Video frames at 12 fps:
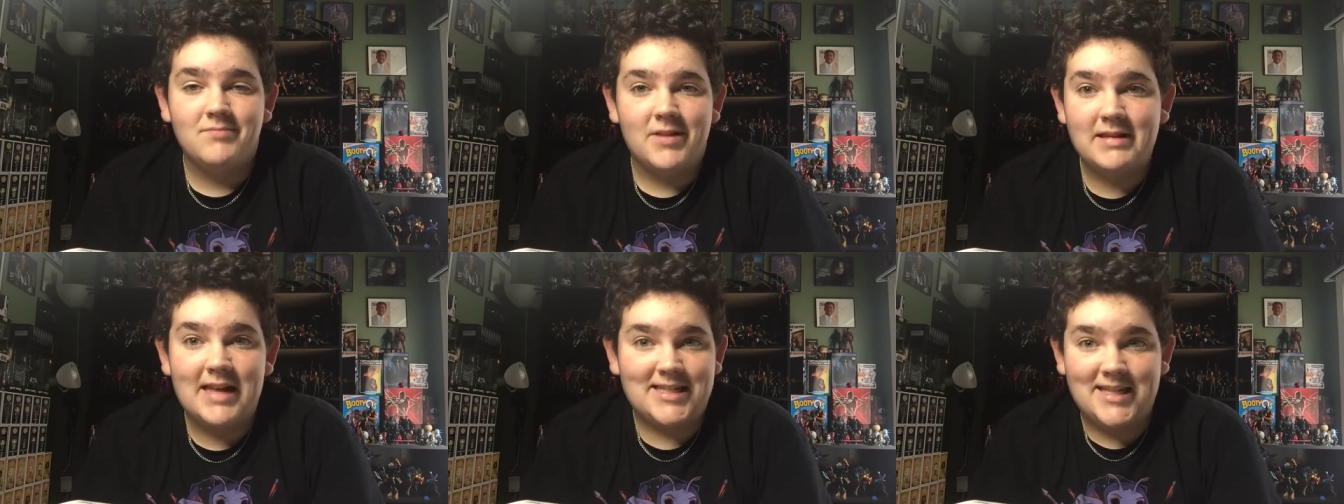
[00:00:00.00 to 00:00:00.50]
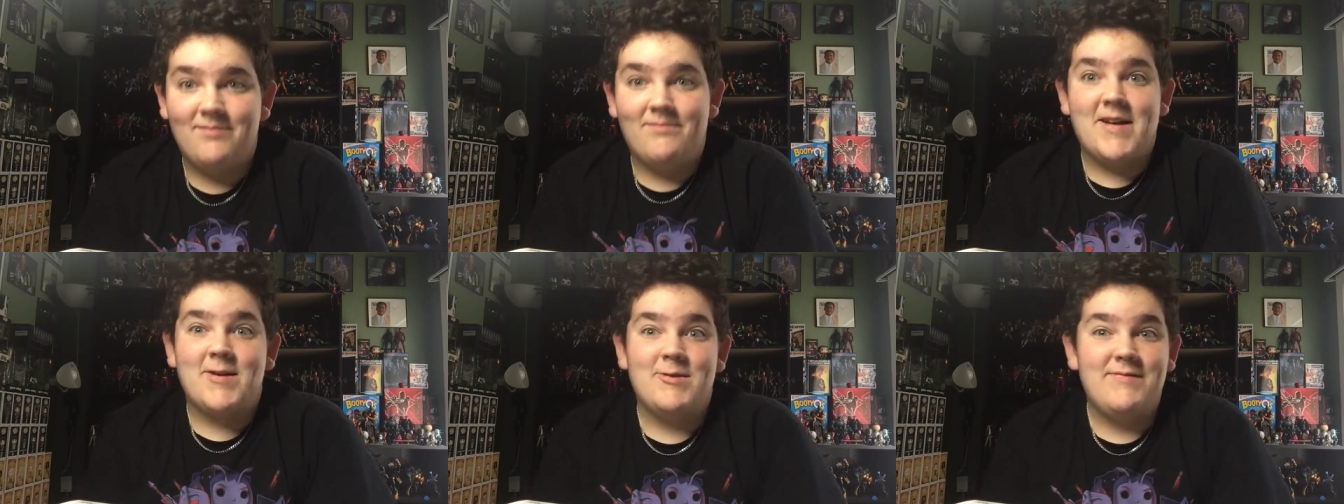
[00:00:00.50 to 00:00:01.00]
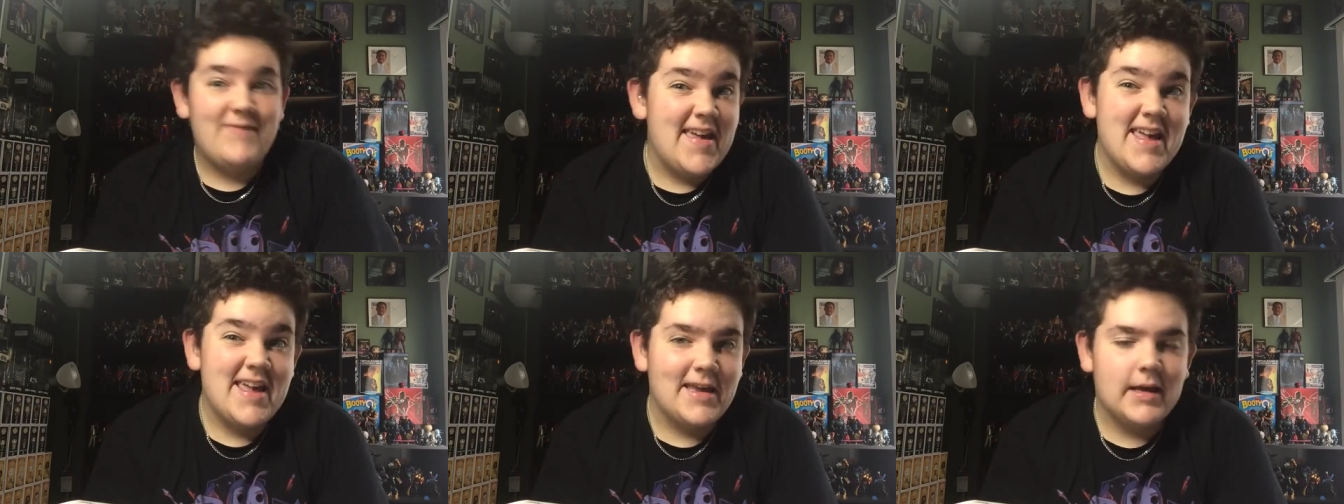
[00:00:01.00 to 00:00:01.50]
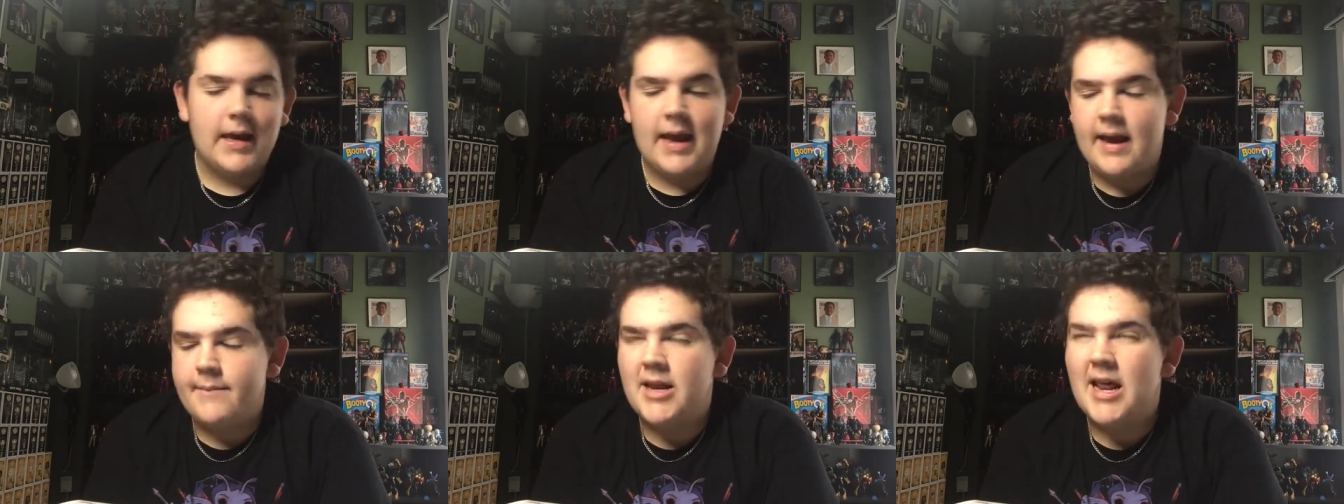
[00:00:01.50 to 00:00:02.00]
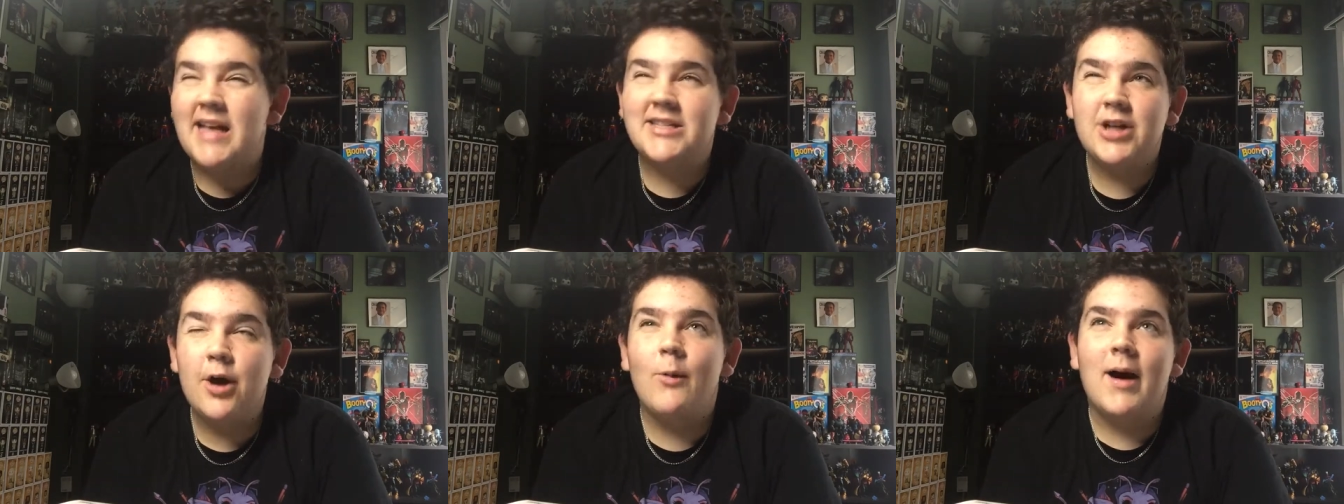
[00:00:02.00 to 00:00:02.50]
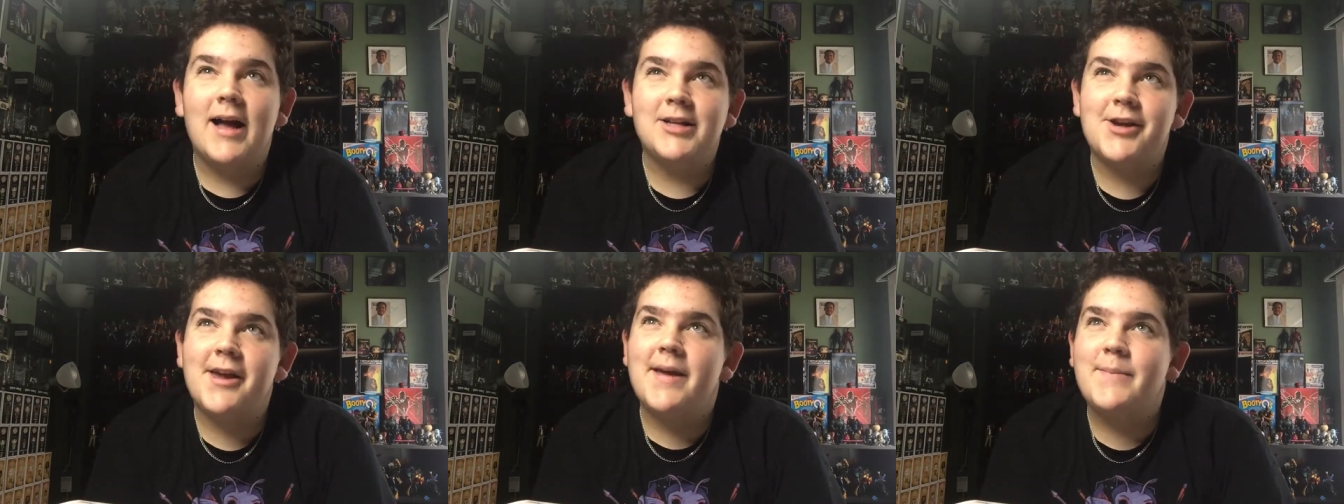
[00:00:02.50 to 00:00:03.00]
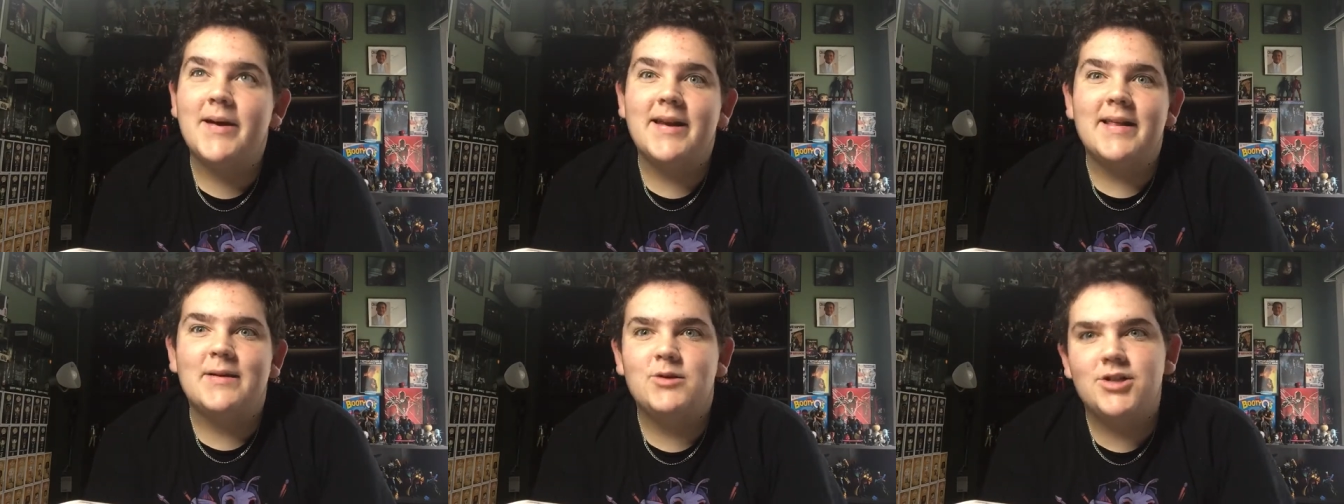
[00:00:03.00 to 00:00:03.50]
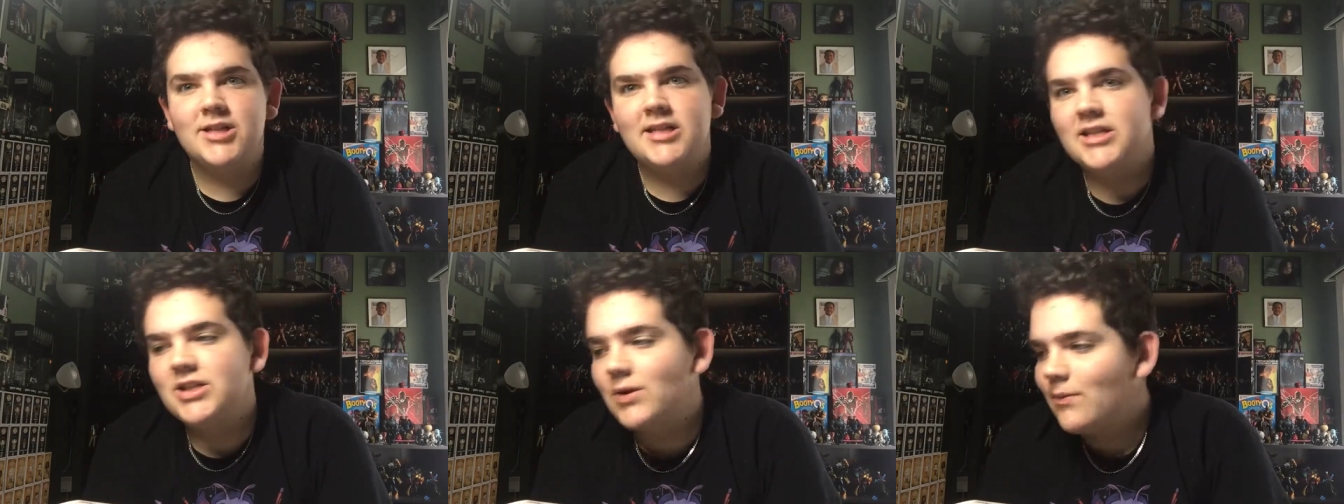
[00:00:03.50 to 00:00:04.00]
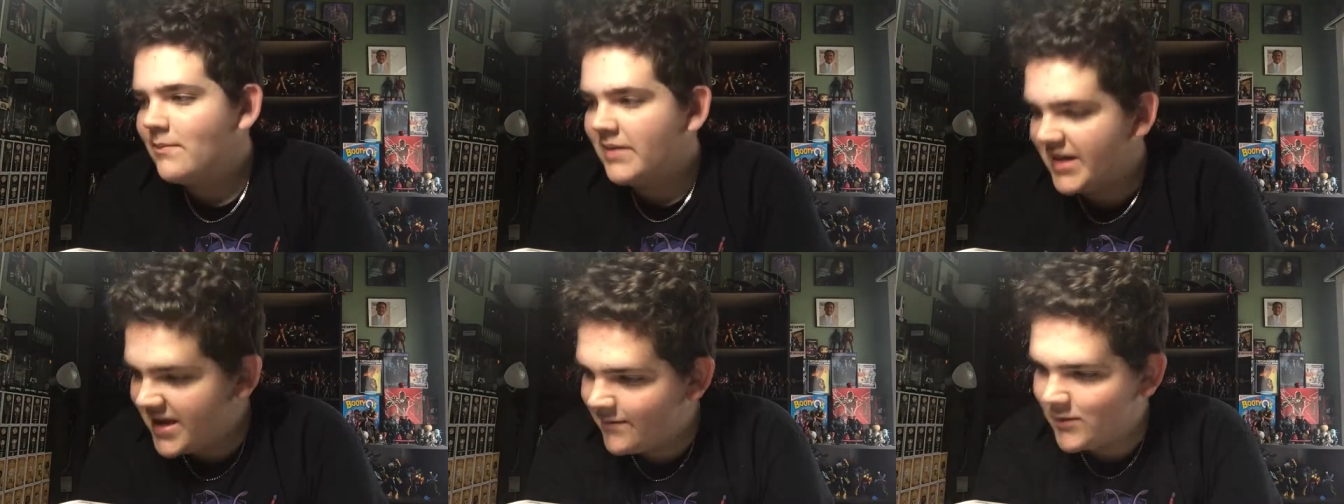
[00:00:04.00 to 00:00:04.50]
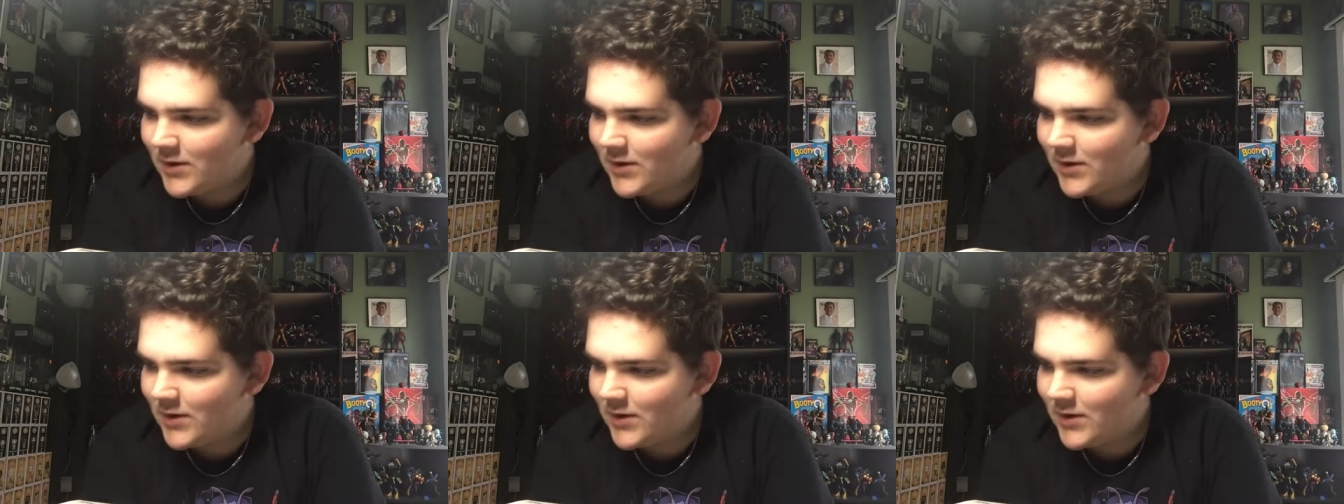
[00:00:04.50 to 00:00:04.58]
And that's like very vague. I, I mean, I started watching it, but it's just like so medieval.